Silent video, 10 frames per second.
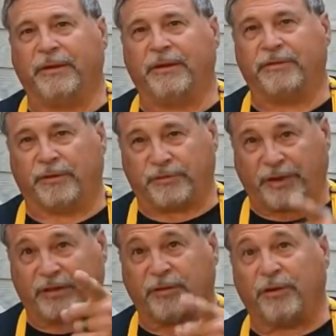So
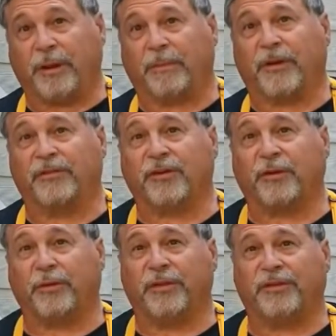stay tuned. I'm going to show
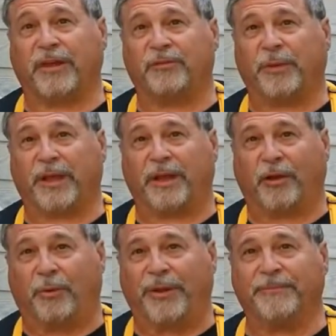you this as we get it going.